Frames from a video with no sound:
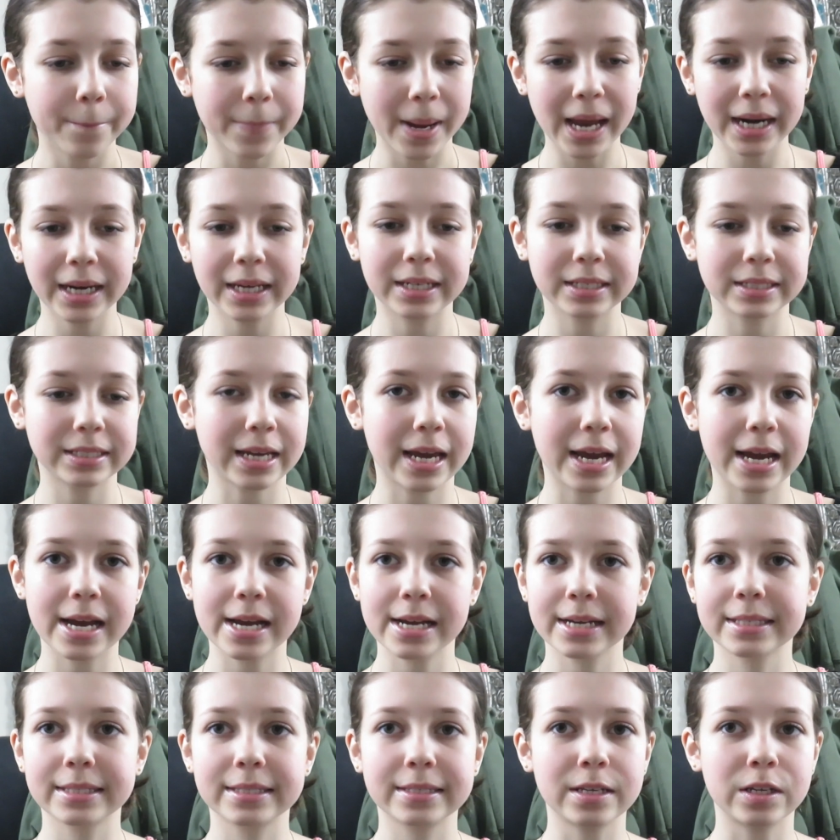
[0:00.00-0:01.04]
panic
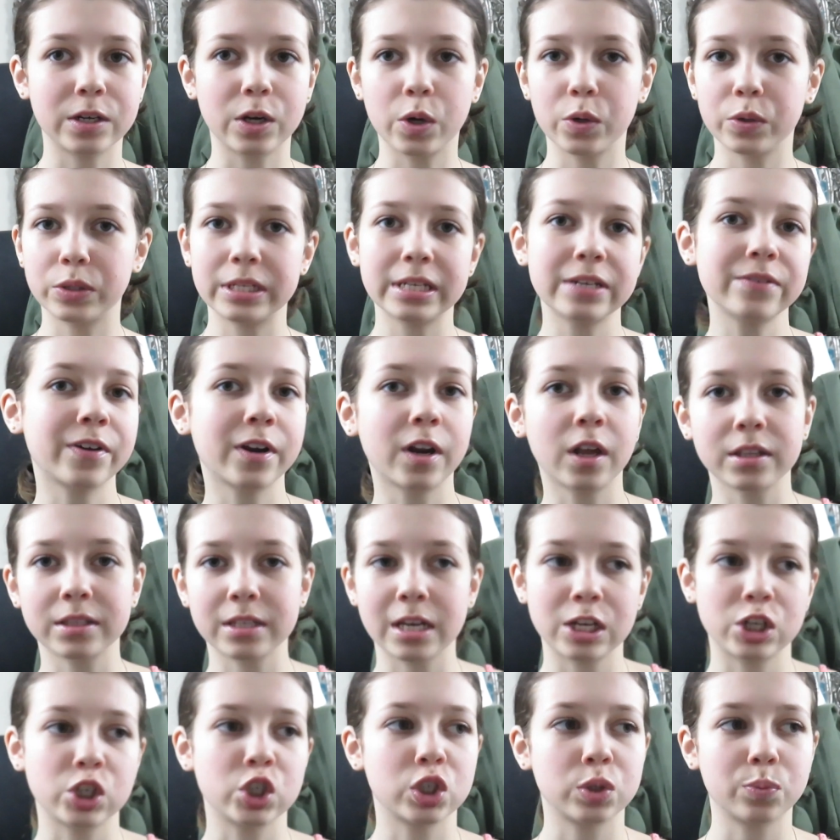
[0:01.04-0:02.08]
attacks, you know,
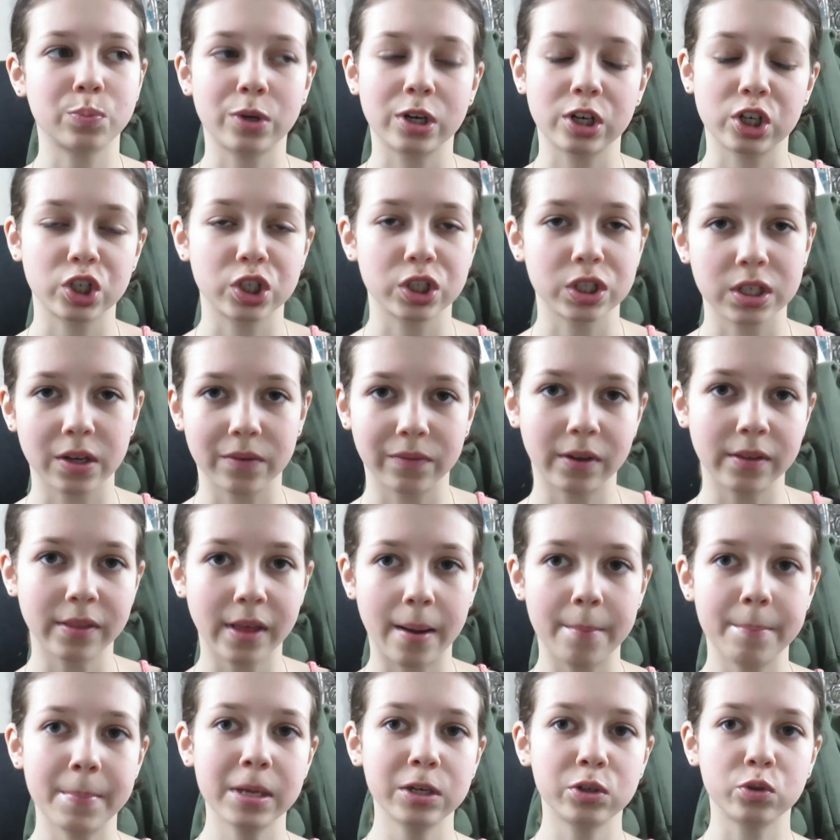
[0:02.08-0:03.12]
derealization, depression, stuff like
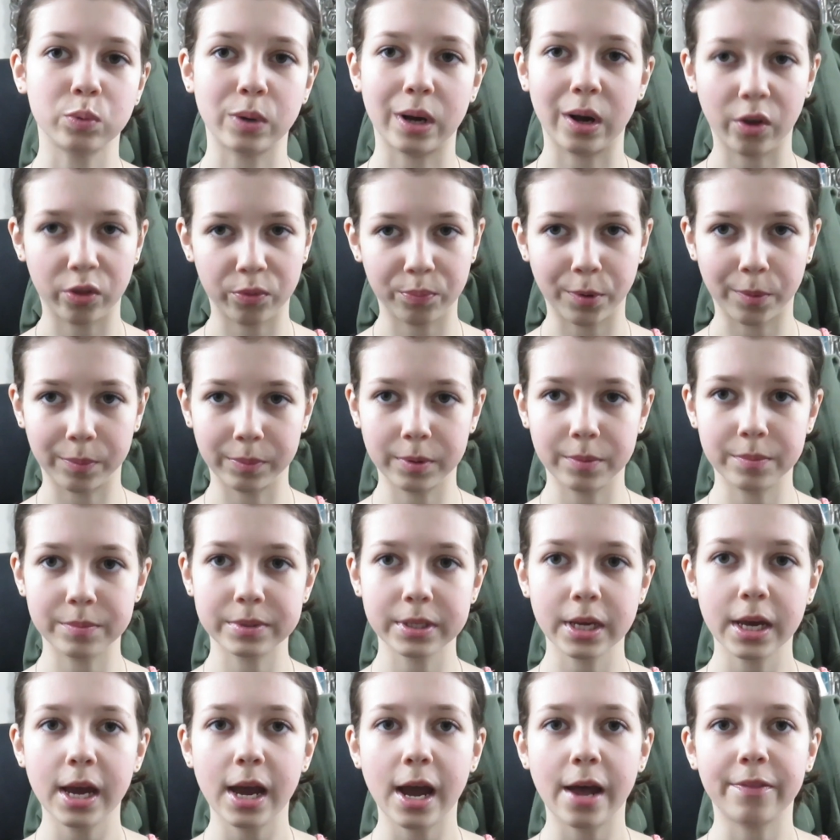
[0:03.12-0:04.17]
that, mental health
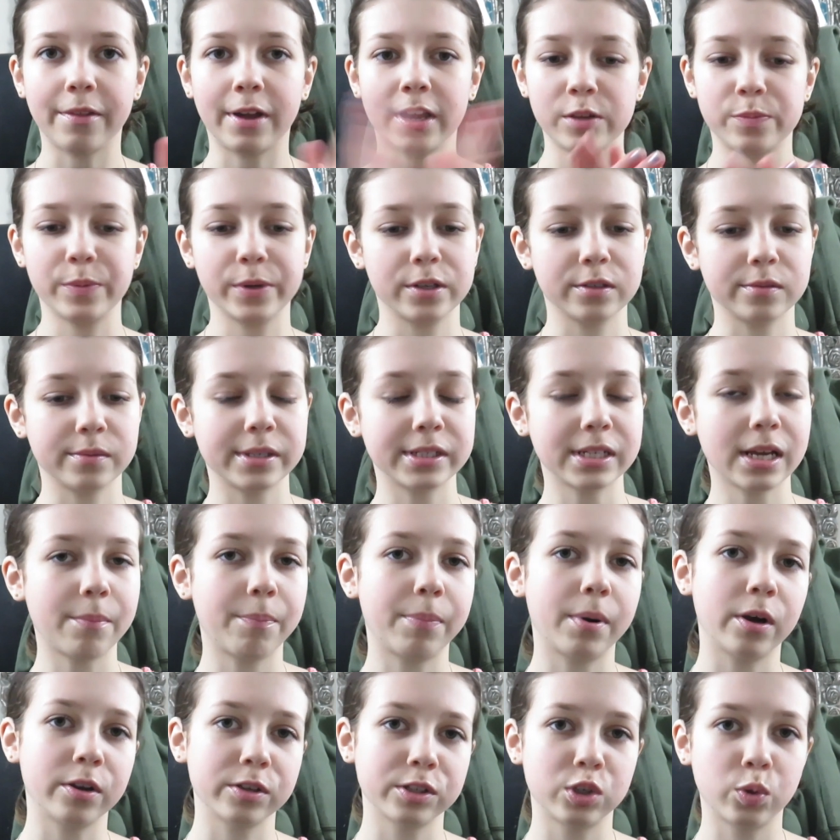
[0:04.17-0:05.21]
problems, and that is because my dad
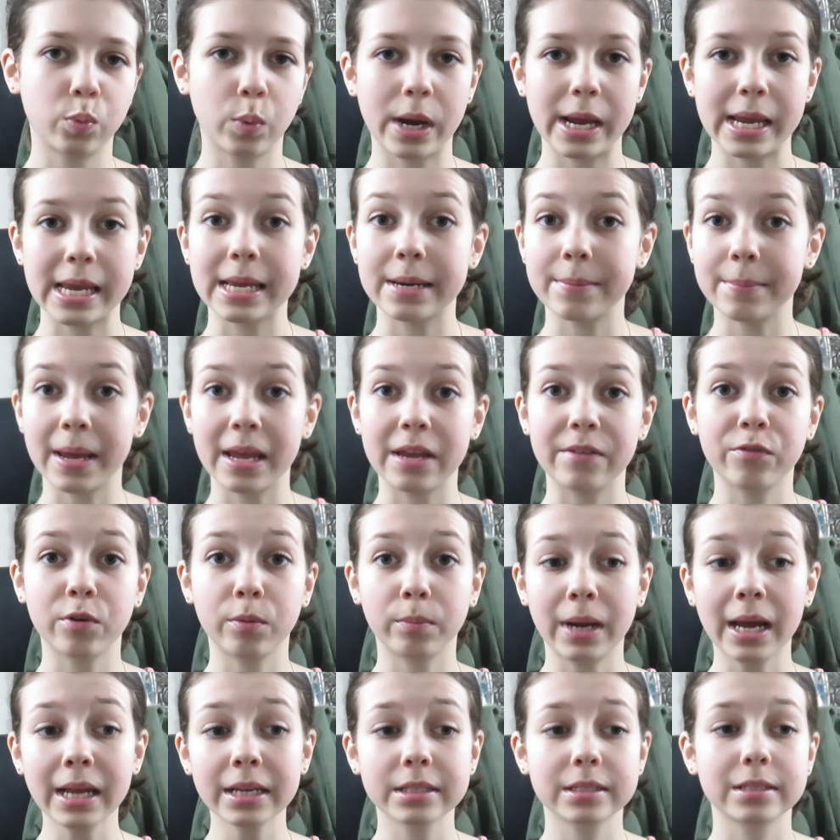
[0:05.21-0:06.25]
passed away in May
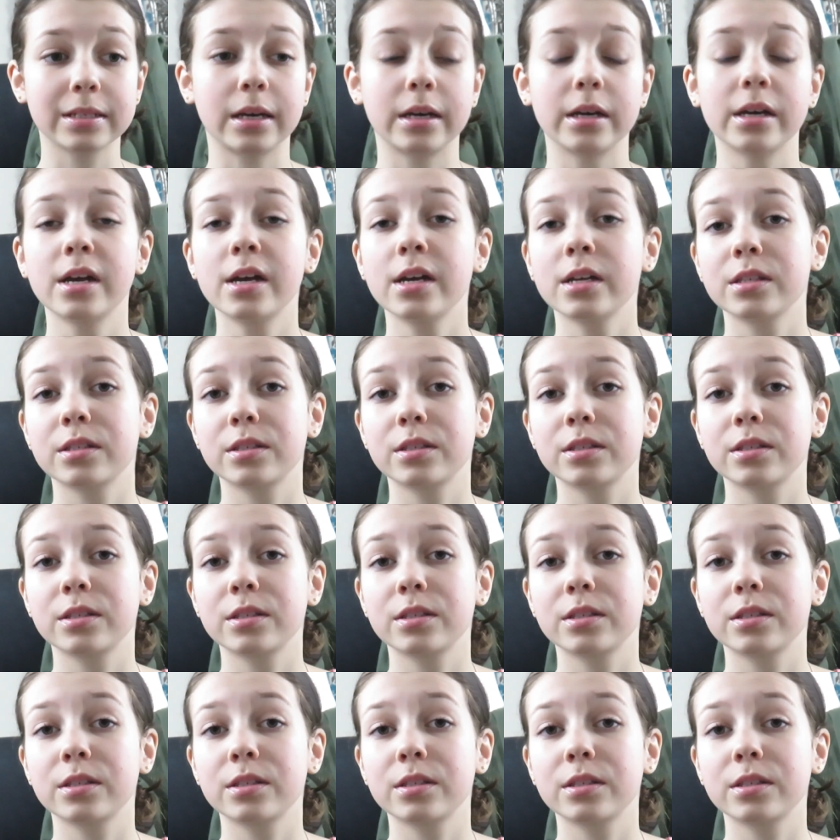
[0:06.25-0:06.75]
from cancer,